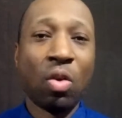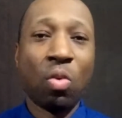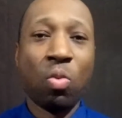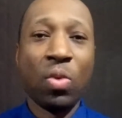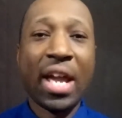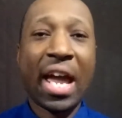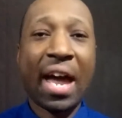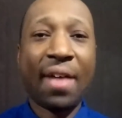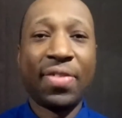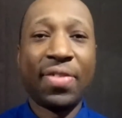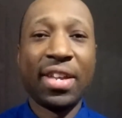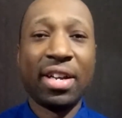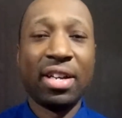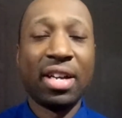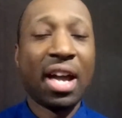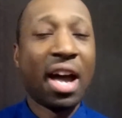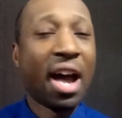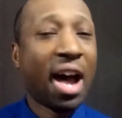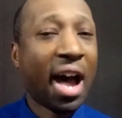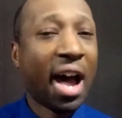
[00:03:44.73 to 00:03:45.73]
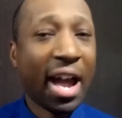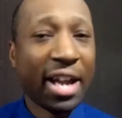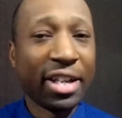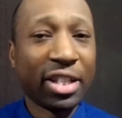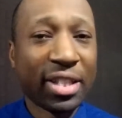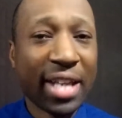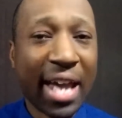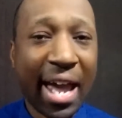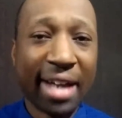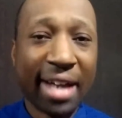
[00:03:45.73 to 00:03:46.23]
we have the high
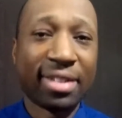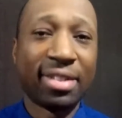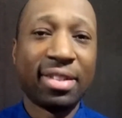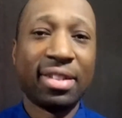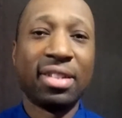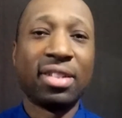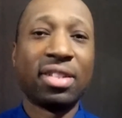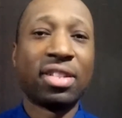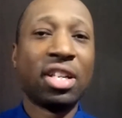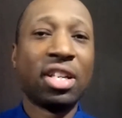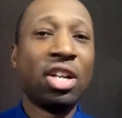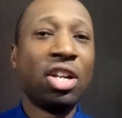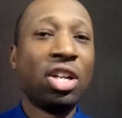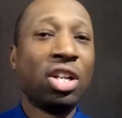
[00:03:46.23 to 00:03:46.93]
taxes,